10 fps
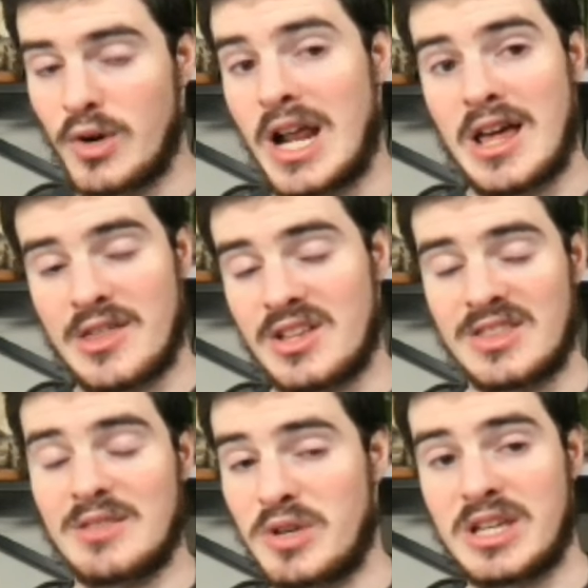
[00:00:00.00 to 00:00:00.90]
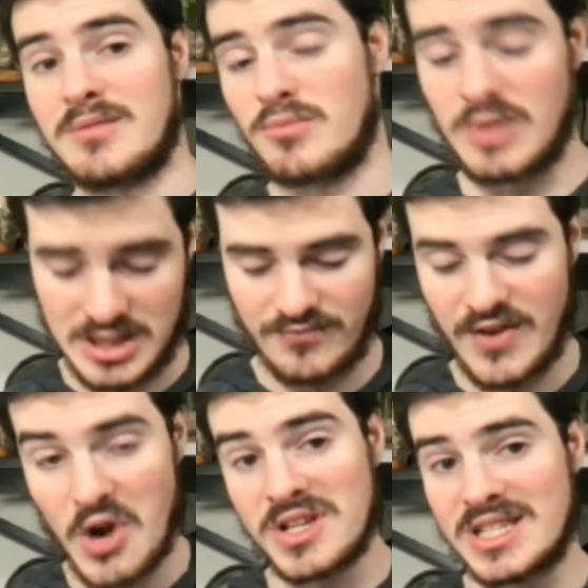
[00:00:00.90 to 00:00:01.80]
I think it's
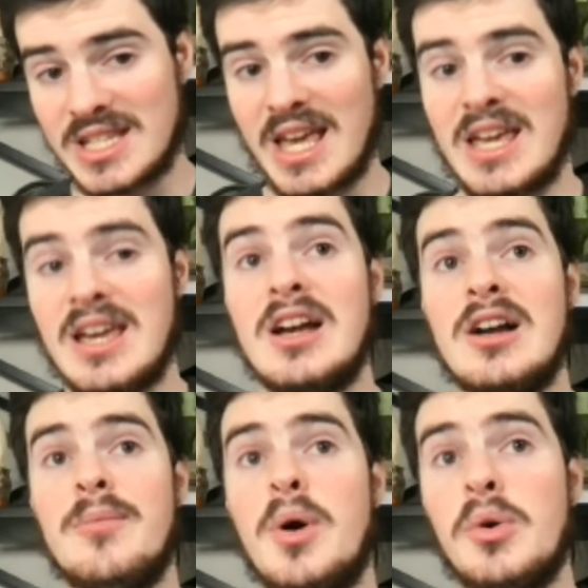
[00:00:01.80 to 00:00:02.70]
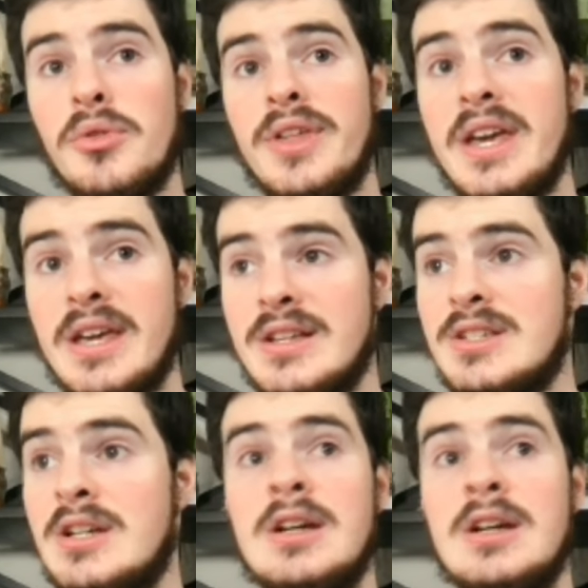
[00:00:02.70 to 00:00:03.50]
fair to say both things,